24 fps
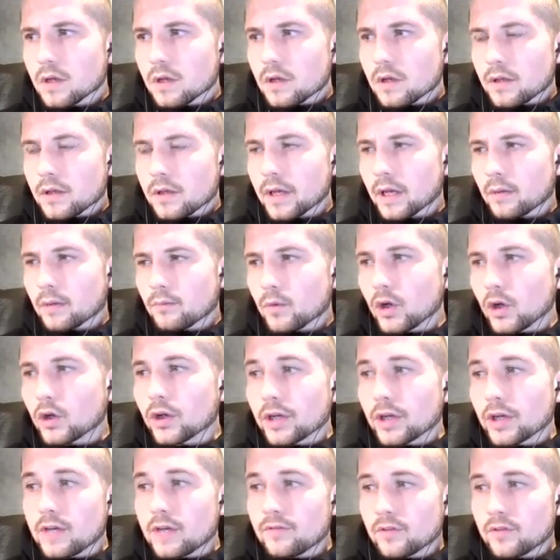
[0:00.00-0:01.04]
Yeah, well, look
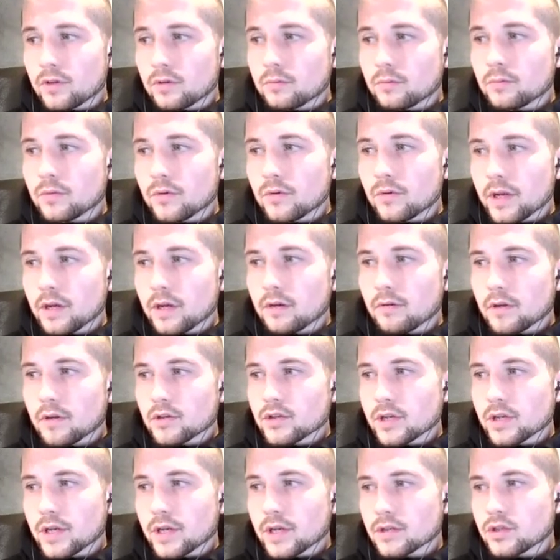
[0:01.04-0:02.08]
at even though Marina
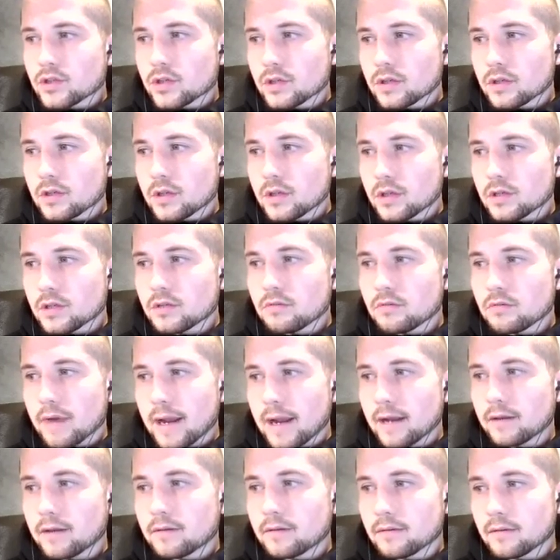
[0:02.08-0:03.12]
Rodriguez she is
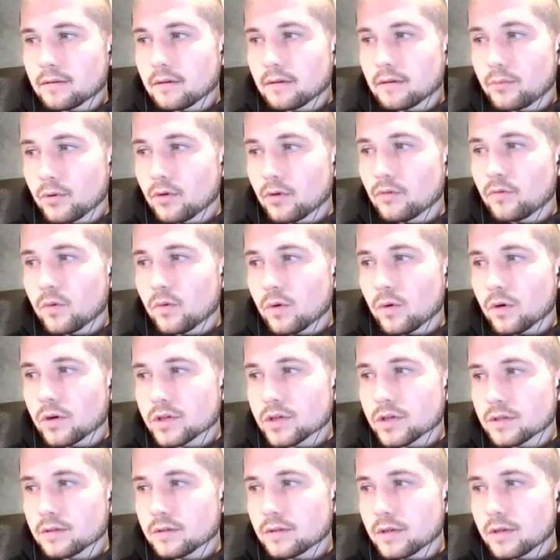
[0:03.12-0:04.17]
ranked above
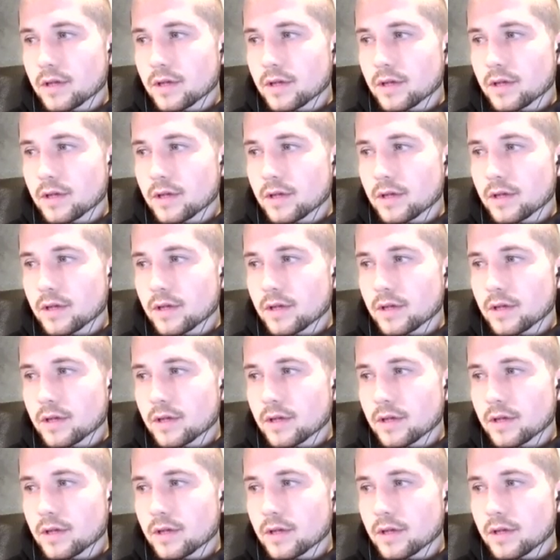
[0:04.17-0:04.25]
Waterson.